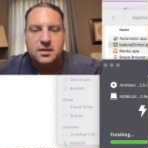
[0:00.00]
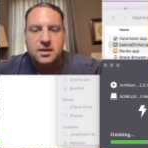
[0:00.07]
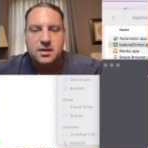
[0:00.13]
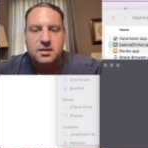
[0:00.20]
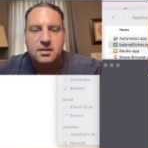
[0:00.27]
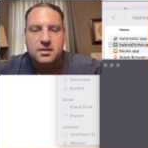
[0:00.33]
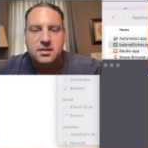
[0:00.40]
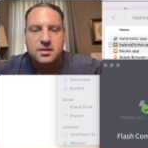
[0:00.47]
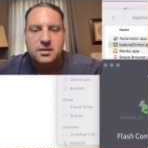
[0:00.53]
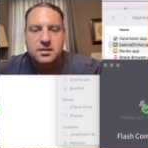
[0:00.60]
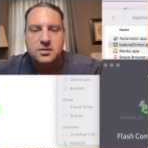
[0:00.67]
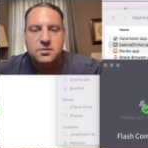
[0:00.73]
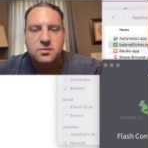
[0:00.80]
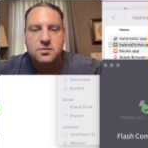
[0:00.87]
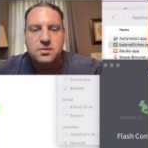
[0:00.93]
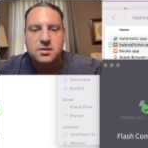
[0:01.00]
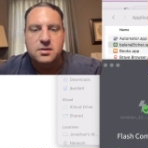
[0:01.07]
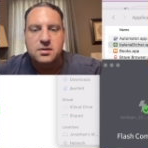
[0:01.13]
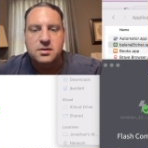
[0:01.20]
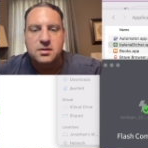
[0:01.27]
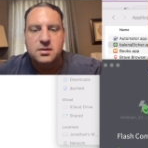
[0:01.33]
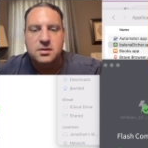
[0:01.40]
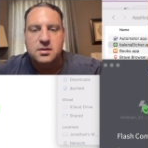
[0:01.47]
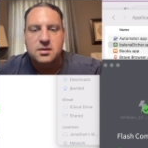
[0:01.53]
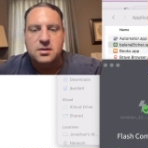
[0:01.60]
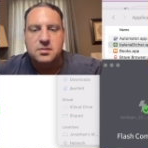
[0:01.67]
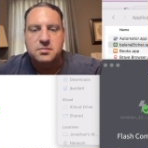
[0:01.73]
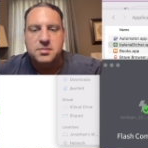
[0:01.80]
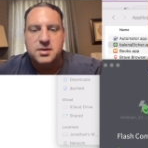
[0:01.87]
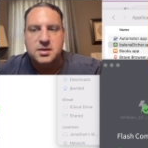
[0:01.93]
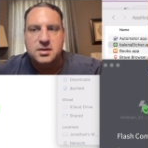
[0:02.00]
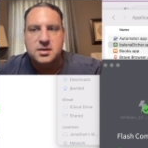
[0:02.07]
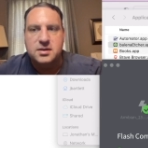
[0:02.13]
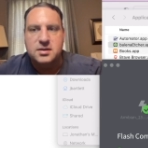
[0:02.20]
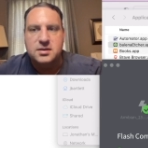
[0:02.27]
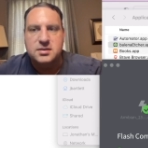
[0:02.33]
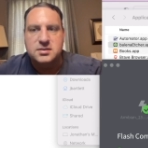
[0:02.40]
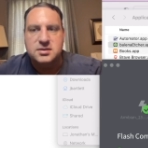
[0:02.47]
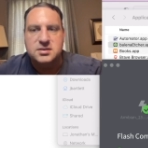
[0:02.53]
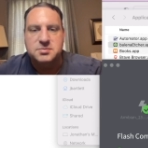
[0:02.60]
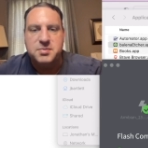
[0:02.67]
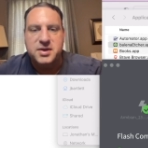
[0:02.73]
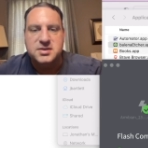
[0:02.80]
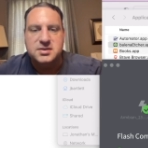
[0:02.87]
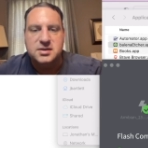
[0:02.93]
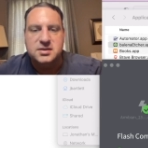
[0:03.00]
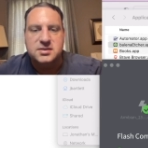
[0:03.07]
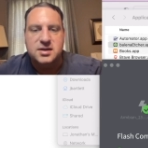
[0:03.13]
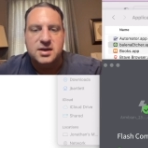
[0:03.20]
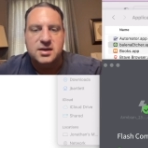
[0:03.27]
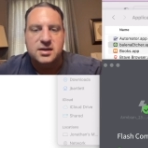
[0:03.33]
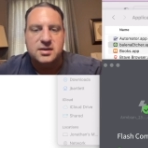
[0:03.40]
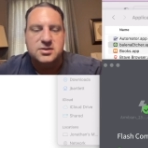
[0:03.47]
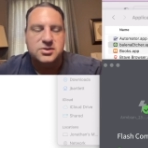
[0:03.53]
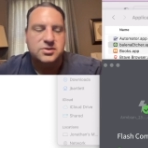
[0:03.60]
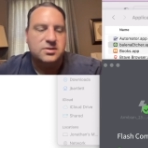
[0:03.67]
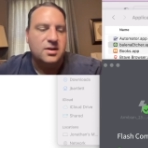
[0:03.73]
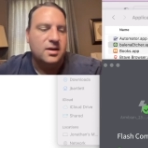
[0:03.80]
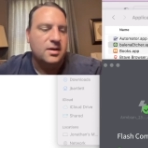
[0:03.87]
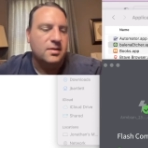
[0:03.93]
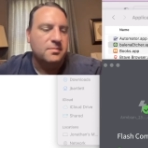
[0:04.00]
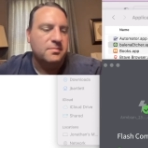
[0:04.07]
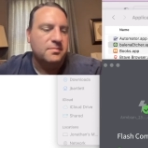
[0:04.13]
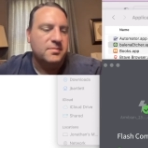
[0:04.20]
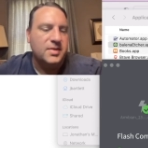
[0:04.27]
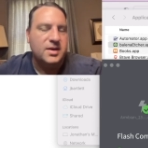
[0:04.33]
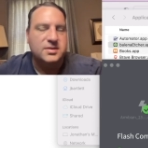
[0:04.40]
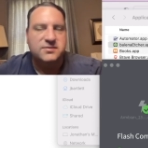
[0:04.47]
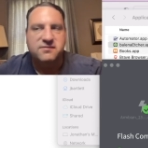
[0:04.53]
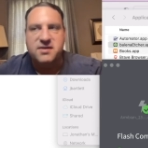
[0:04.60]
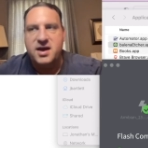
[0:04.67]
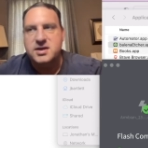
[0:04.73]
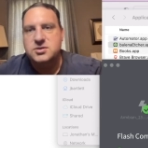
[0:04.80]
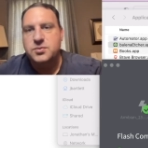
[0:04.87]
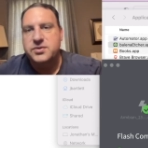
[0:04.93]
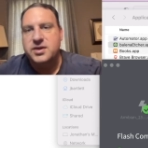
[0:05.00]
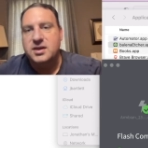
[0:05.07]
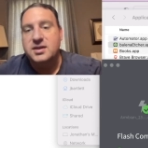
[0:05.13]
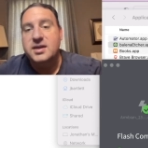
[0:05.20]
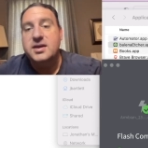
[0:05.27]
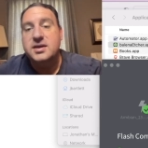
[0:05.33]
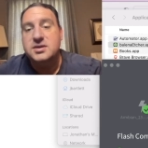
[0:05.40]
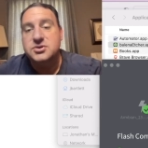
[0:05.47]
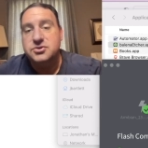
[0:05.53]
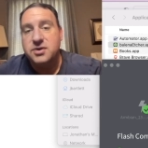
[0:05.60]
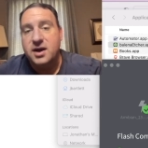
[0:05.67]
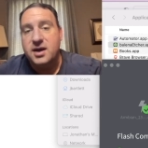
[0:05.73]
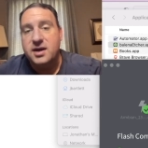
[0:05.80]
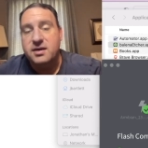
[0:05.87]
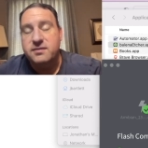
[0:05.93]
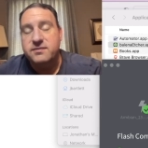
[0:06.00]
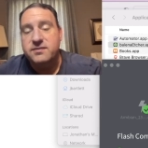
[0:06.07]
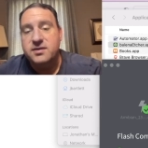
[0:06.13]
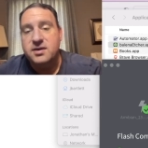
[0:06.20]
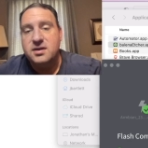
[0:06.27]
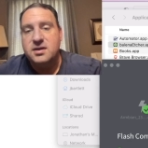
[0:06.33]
And I'll hit ignore because it's basically saying it's um, it's flashed with a Linux drive.